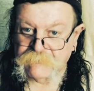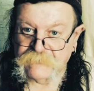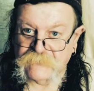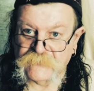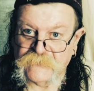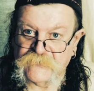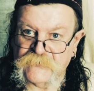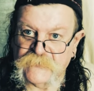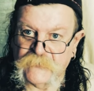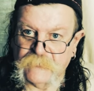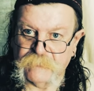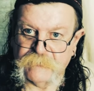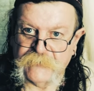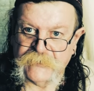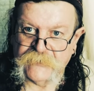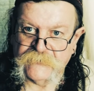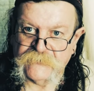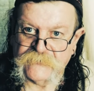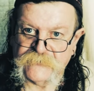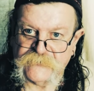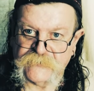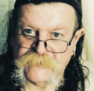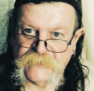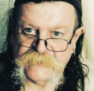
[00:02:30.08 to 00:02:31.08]
just thumbnail
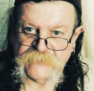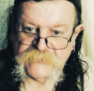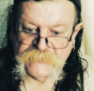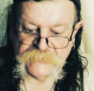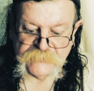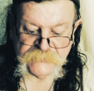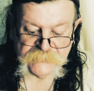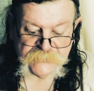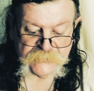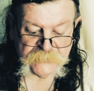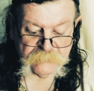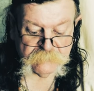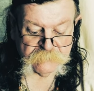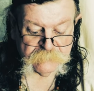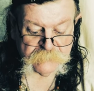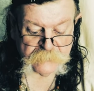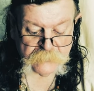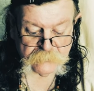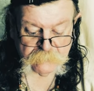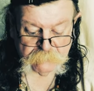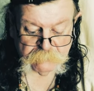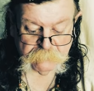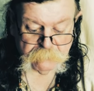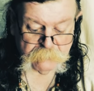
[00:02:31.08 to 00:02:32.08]
sketches, and I'm,
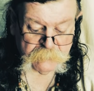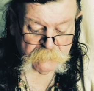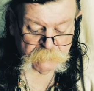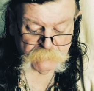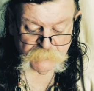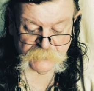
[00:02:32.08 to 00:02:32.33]
I'm